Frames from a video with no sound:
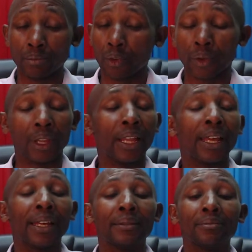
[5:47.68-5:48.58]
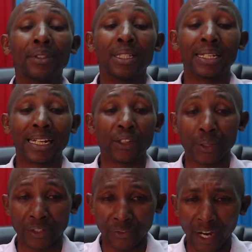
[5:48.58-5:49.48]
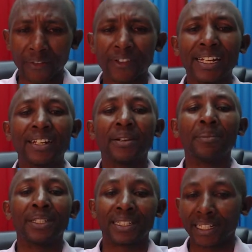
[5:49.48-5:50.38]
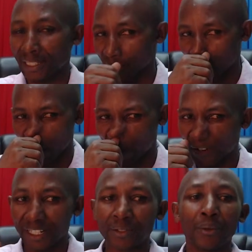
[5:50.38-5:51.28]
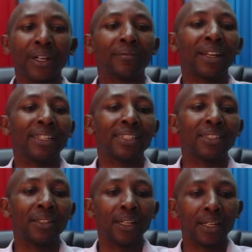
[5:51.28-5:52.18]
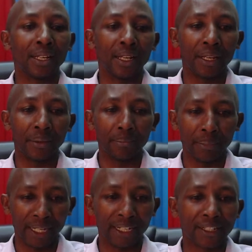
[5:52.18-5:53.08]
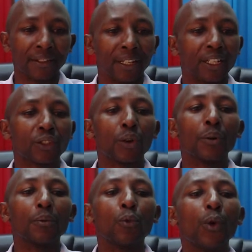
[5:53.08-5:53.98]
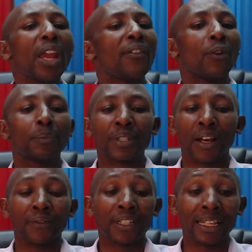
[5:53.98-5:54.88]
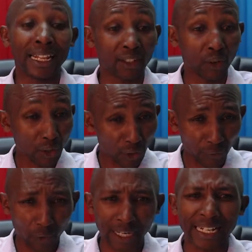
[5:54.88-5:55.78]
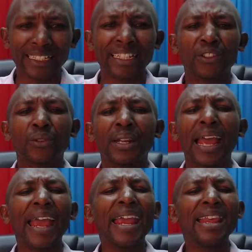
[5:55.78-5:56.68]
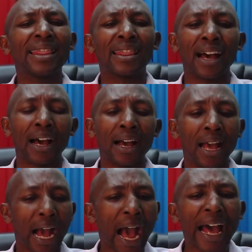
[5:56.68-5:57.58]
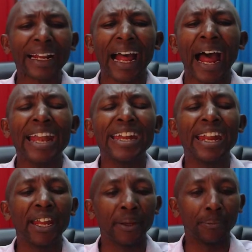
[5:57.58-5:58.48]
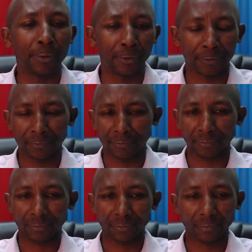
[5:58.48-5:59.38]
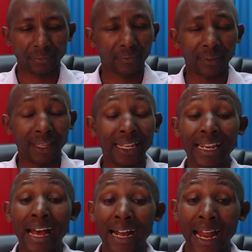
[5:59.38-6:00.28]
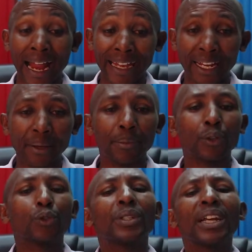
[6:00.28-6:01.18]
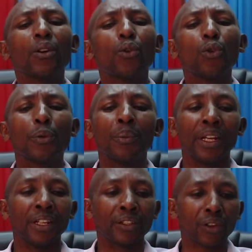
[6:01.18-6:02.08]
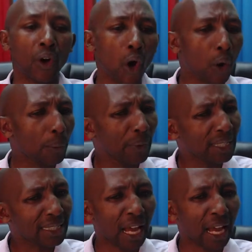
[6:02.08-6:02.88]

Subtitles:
On the title is 5 Deadly Mistakes to Avoid when Writing Minutes. And so we have observed that lots of organizations either are unable to take good minutes or miss